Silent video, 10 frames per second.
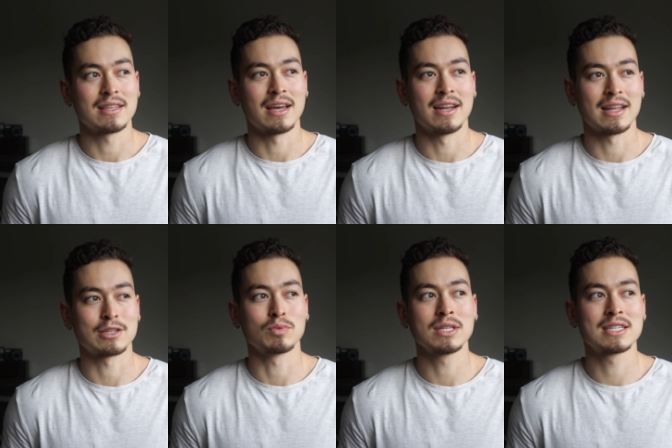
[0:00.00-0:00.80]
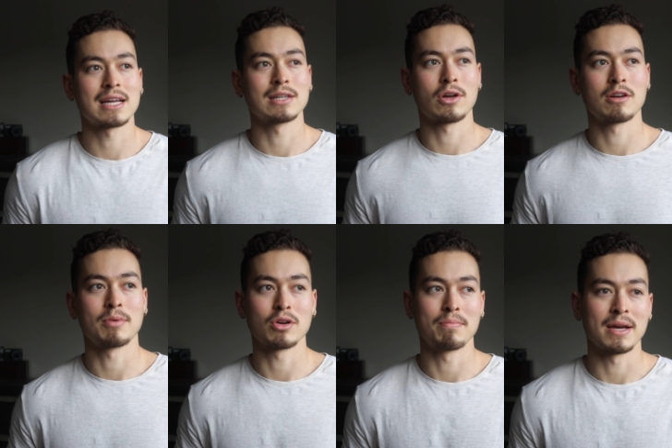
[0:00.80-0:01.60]
then that's really saying a lot
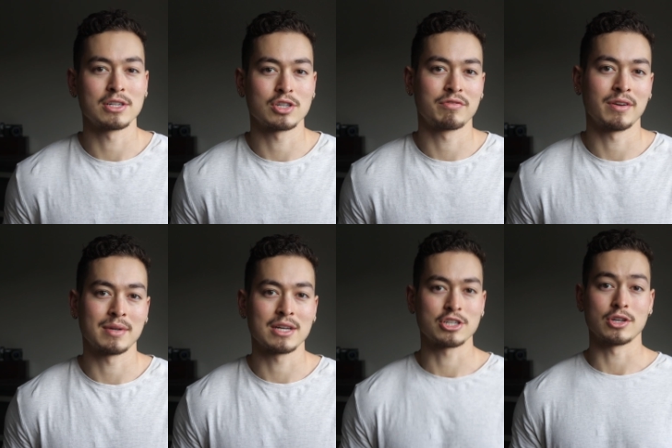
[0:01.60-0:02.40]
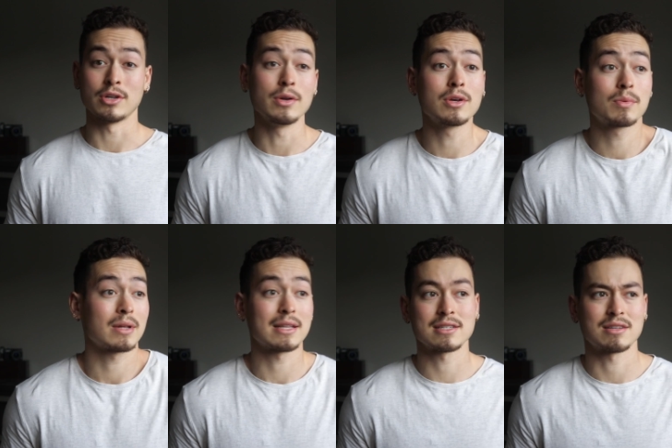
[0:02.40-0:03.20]
about your base your foundation you know you can
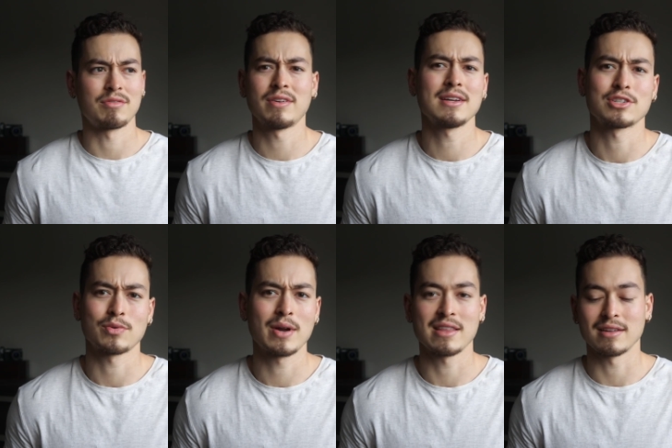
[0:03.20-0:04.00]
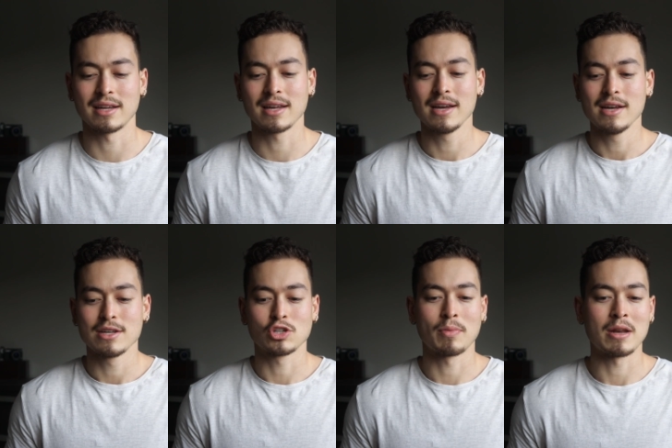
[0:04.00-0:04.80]
relate this to fitness or anything like
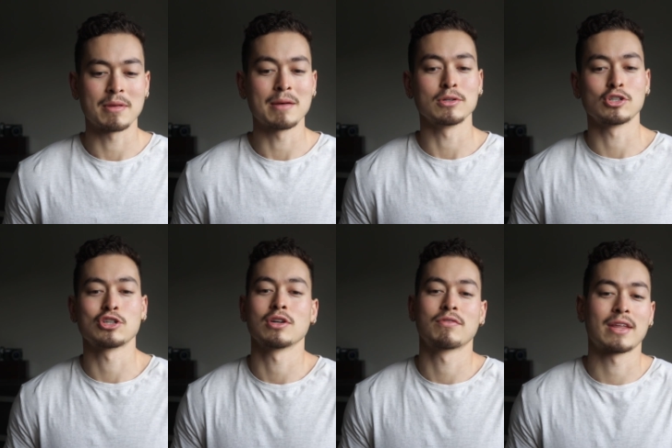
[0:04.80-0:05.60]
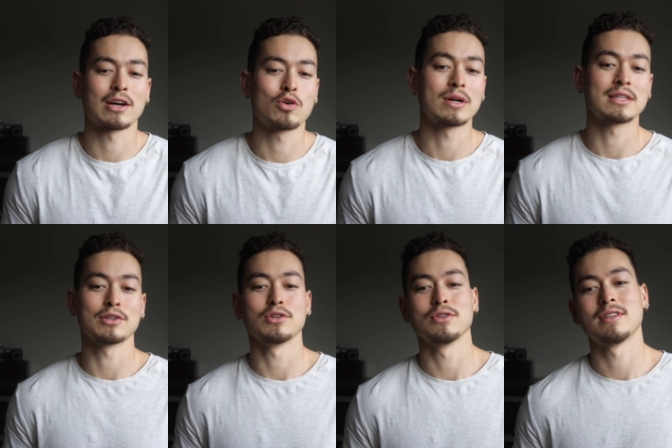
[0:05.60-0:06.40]
so many people just look for that quick
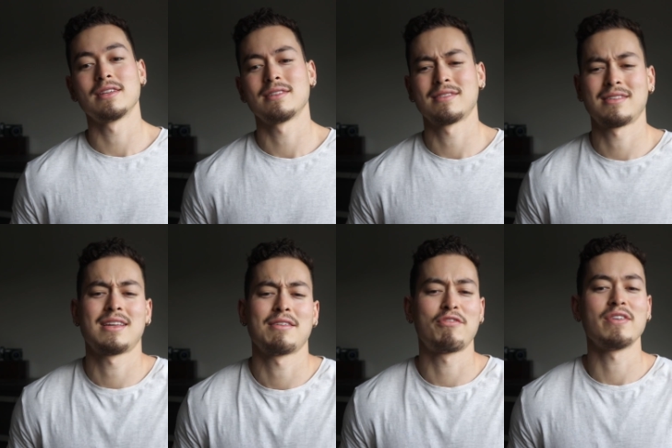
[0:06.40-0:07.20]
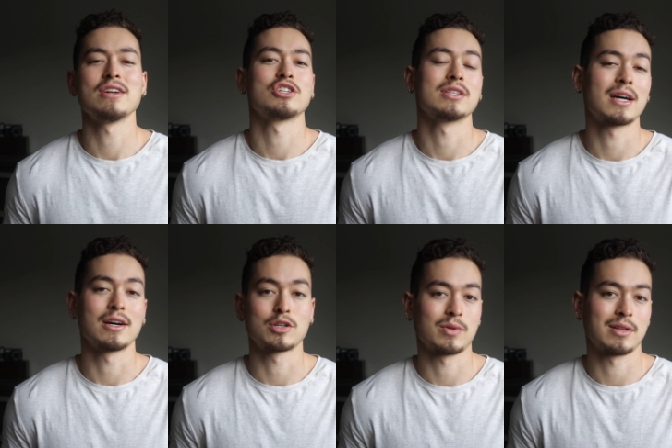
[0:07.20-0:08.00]
little finishing
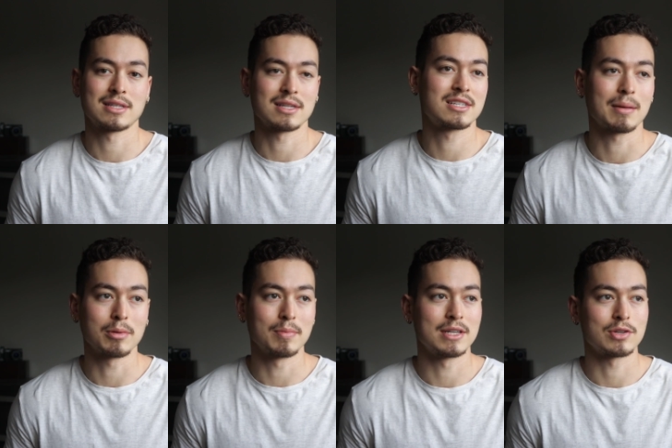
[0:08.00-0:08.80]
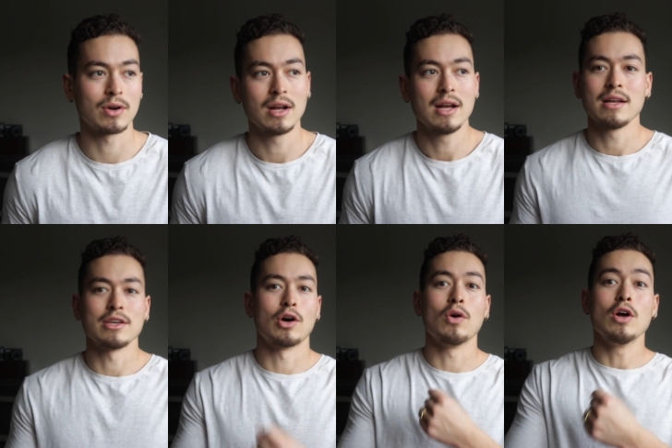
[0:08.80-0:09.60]
touch, whether that's the supplements or,
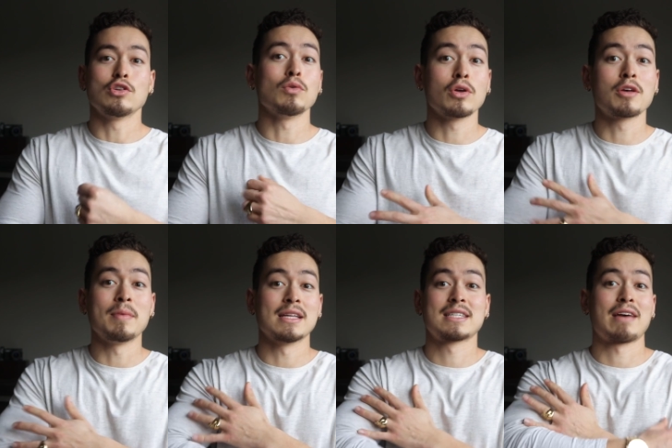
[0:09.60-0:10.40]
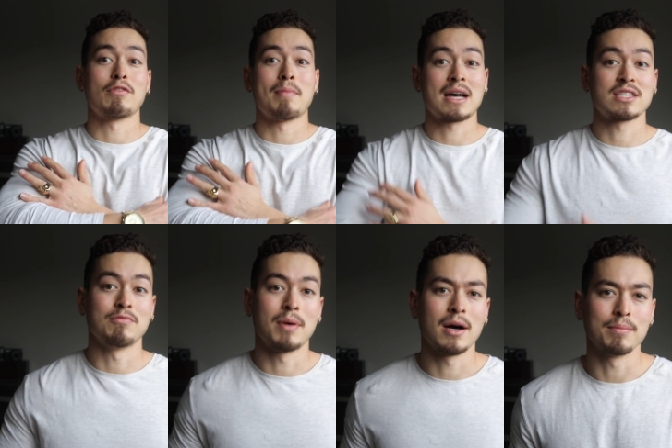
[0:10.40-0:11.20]
you know, don't look at me unless I have a
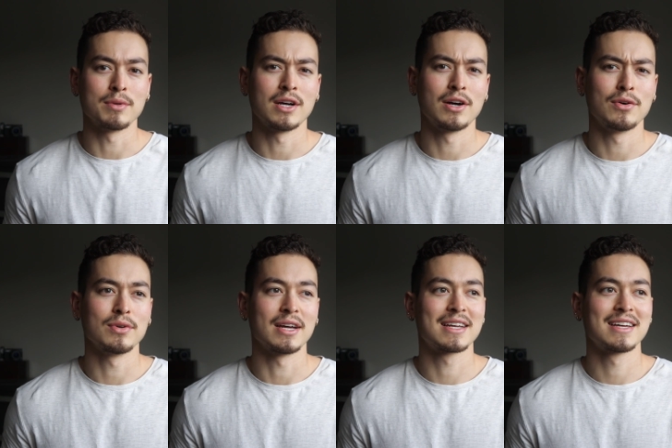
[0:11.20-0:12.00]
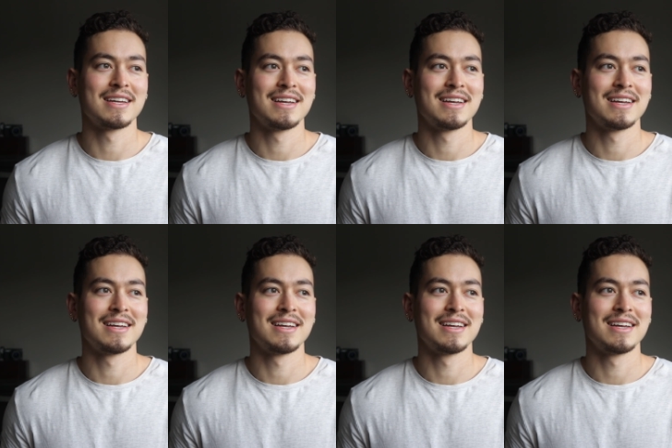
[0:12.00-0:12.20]
massive pump, you know, like